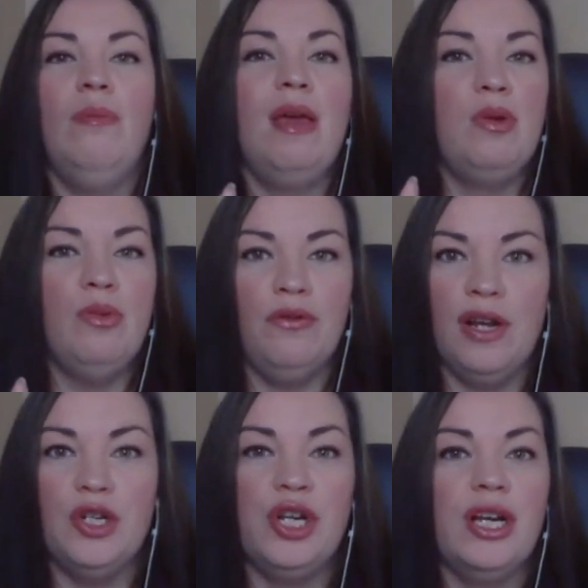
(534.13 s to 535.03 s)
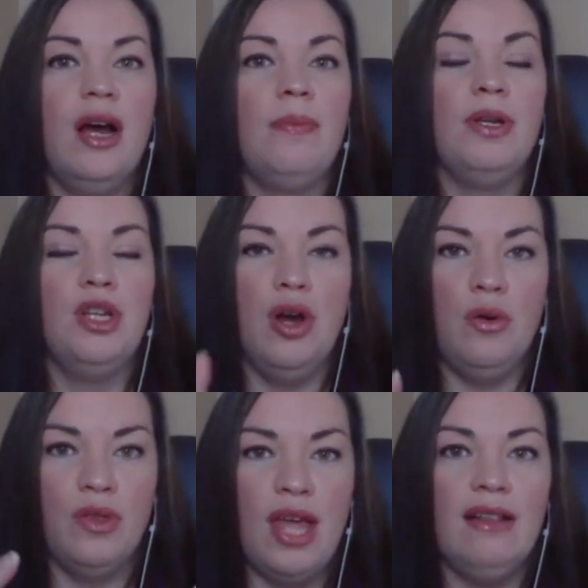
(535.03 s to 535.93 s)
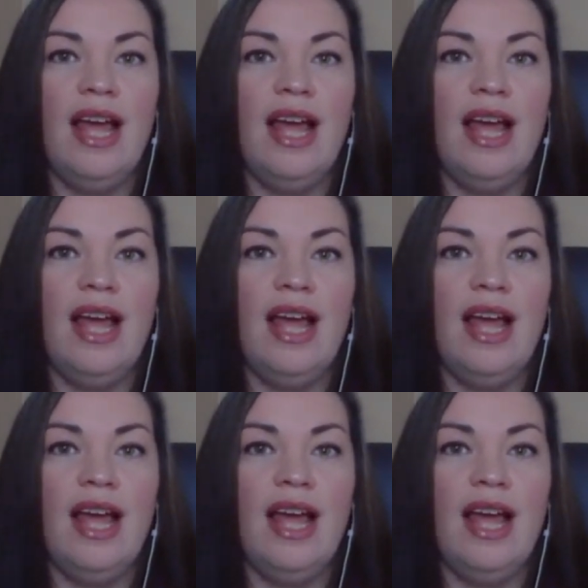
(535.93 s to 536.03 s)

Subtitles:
Maybe we're finishing up, you know, that